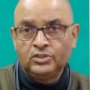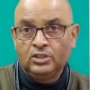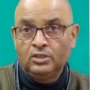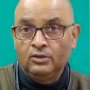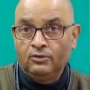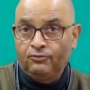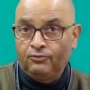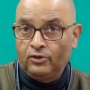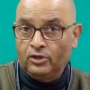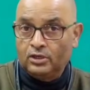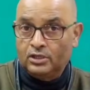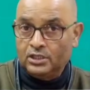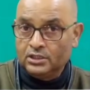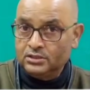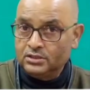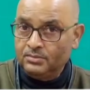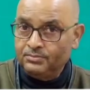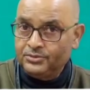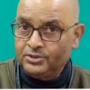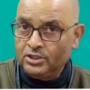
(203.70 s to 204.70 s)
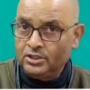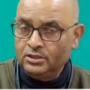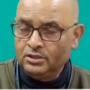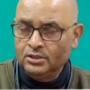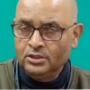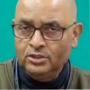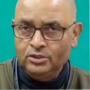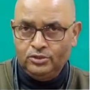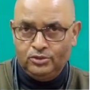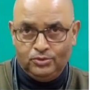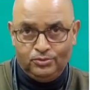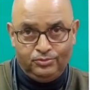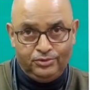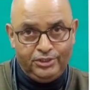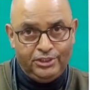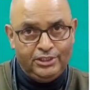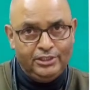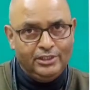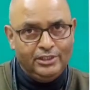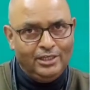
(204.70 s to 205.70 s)
For consumption, you
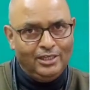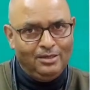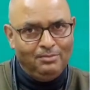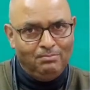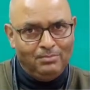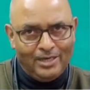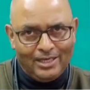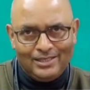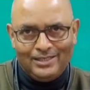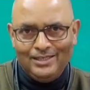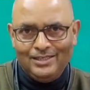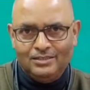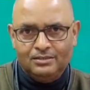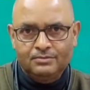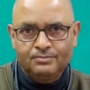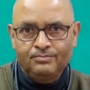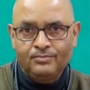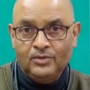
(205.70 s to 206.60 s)
need a market